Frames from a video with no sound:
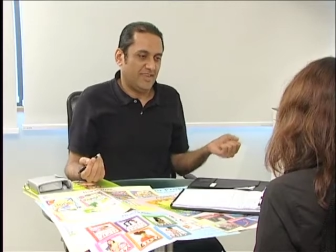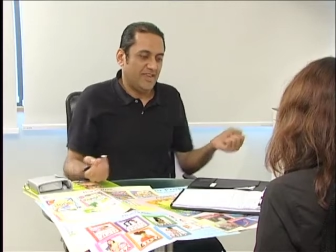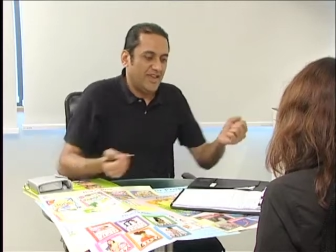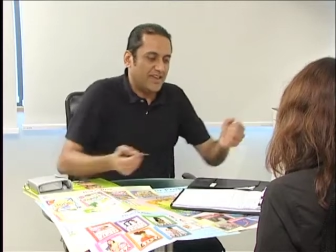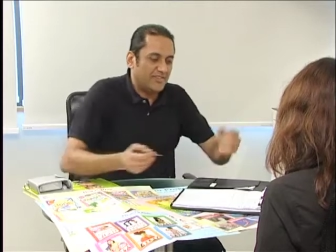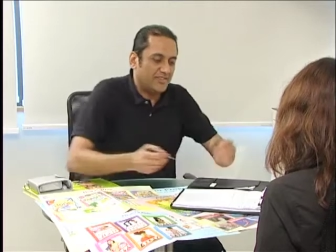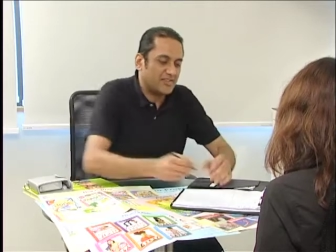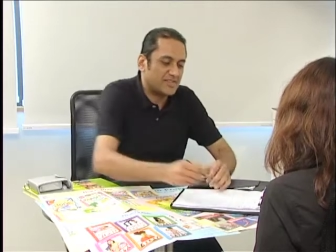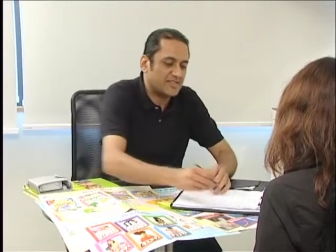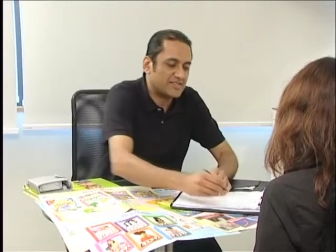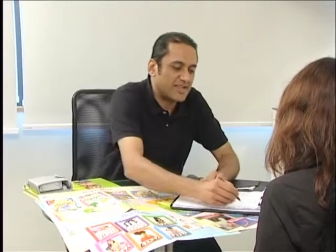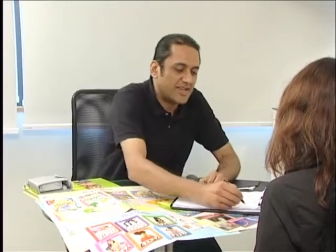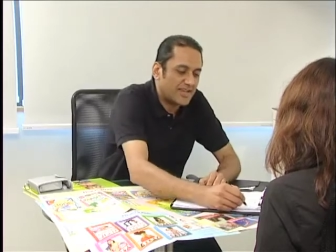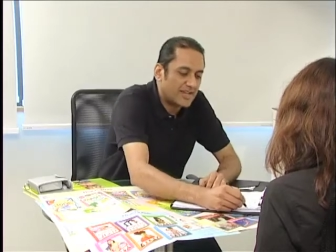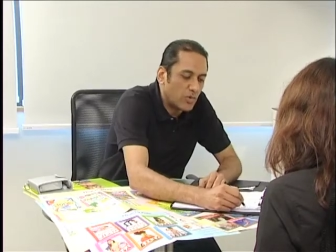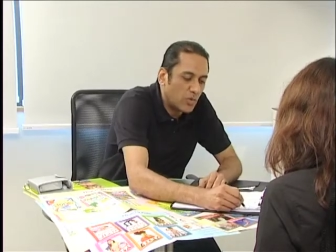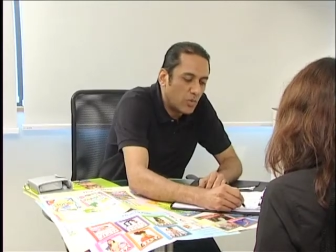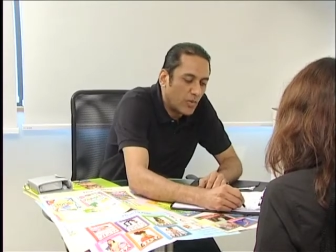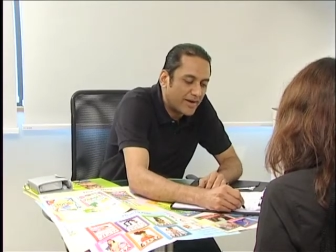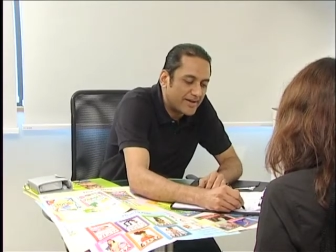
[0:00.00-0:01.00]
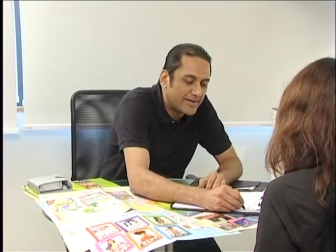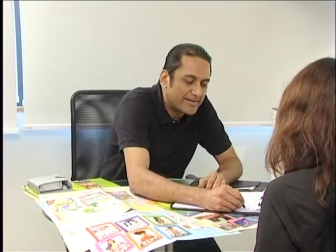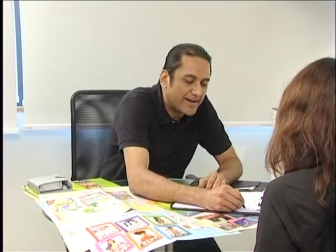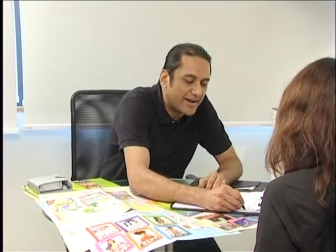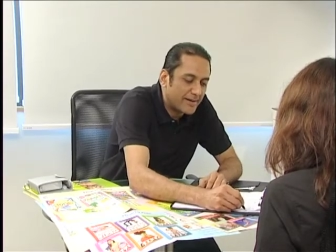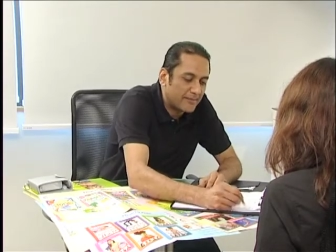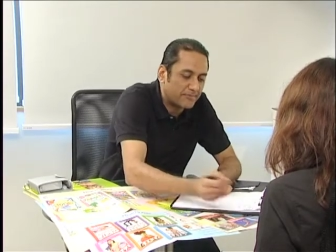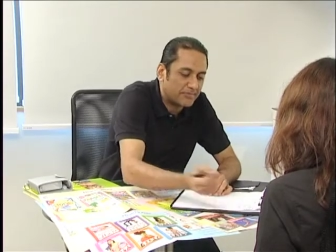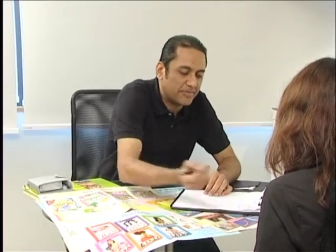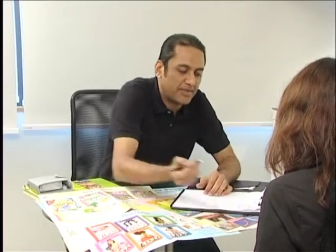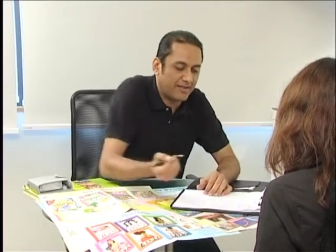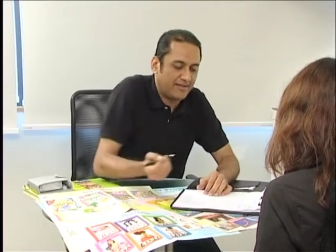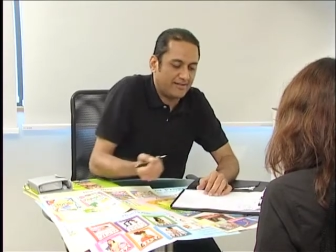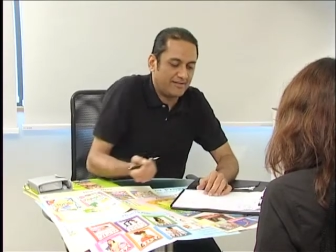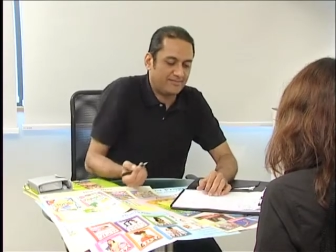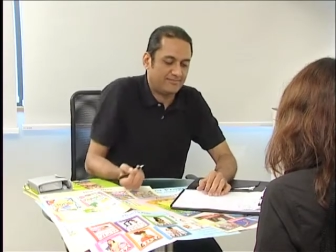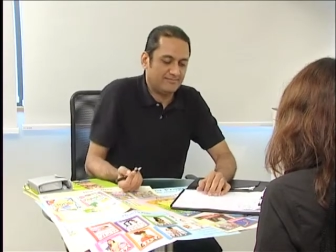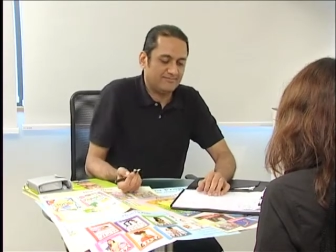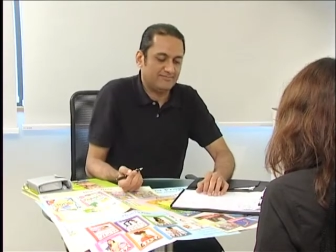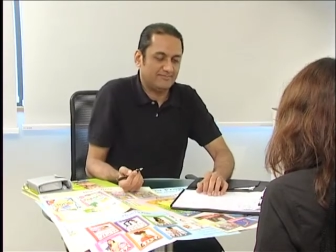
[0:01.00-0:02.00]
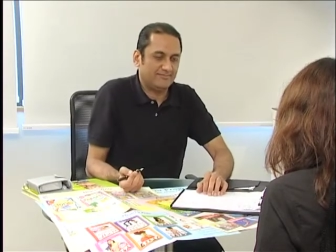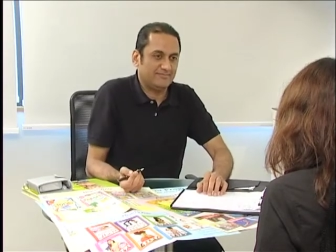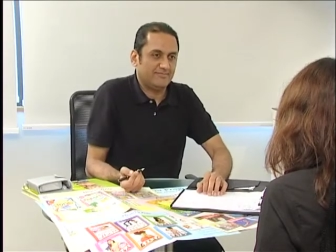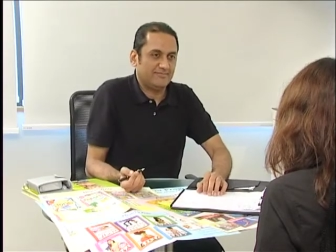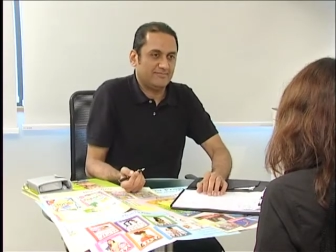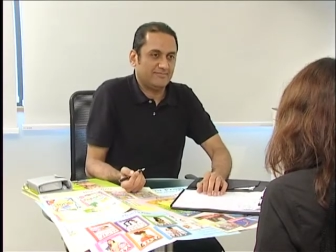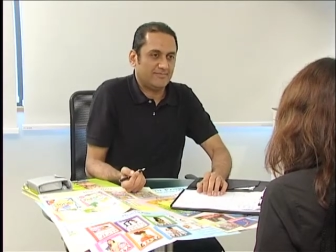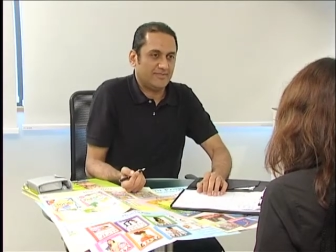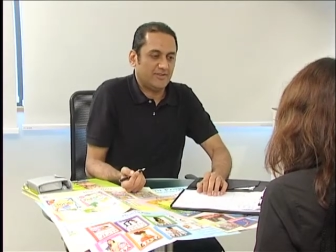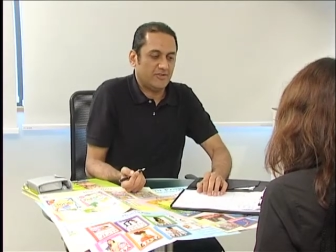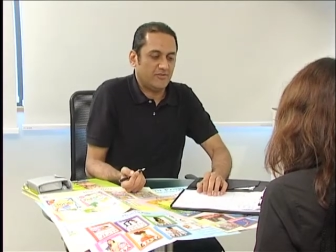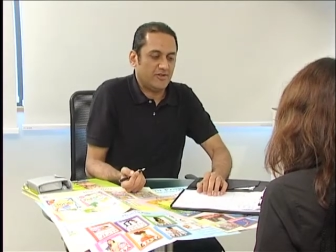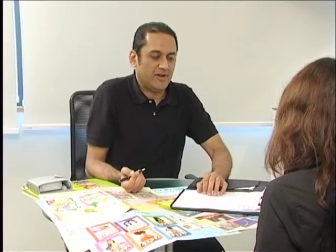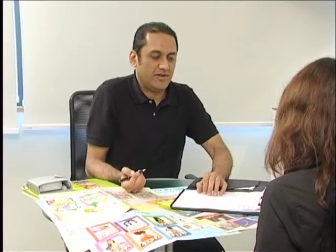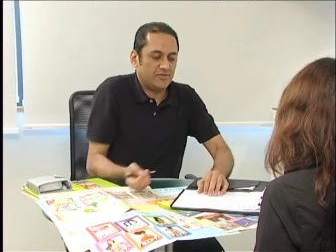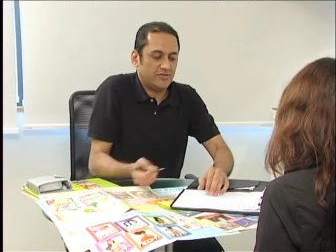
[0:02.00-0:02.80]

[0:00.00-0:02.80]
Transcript: And this is like a one-time thing. All right,